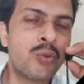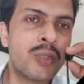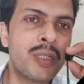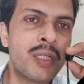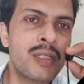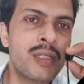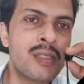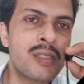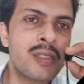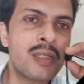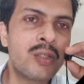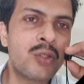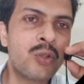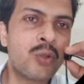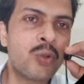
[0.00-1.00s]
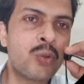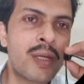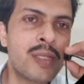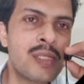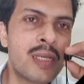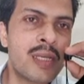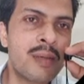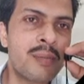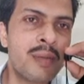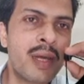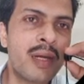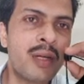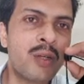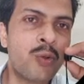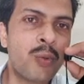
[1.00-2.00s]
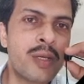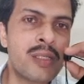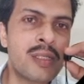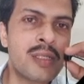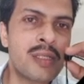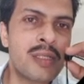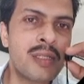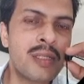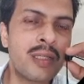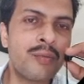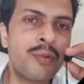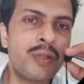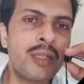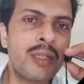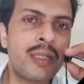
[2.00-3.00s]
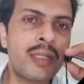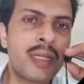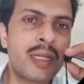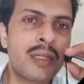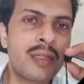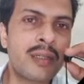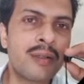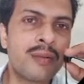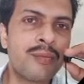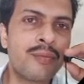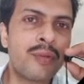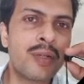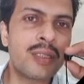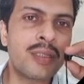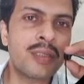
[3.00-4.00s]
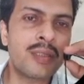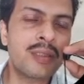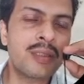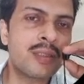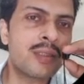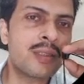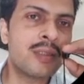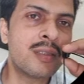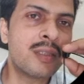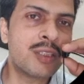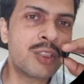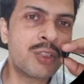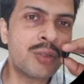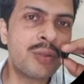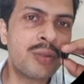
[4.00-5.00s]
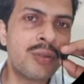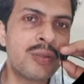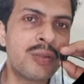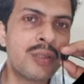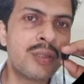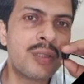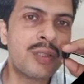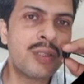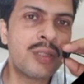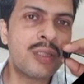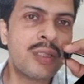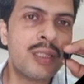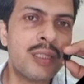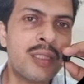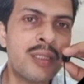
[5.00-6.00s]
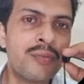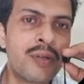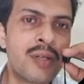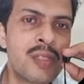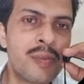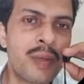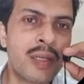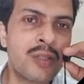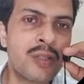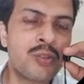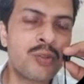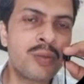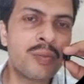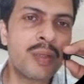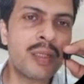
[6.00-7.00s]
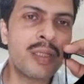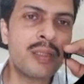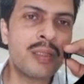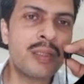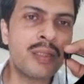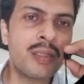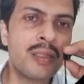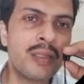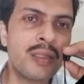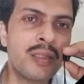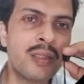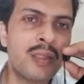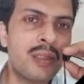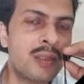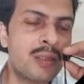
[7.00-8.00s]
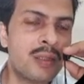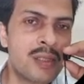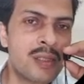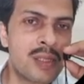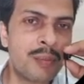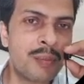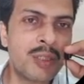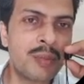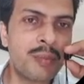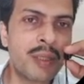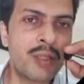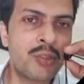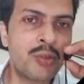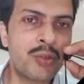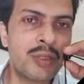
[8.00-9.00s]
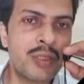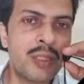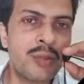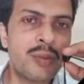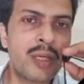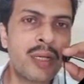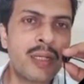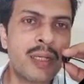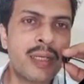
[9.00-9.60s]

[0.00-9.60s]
two things, twice AM and twice AC. If we take further the ratio, the difference magnitude by the summation magnitude, then we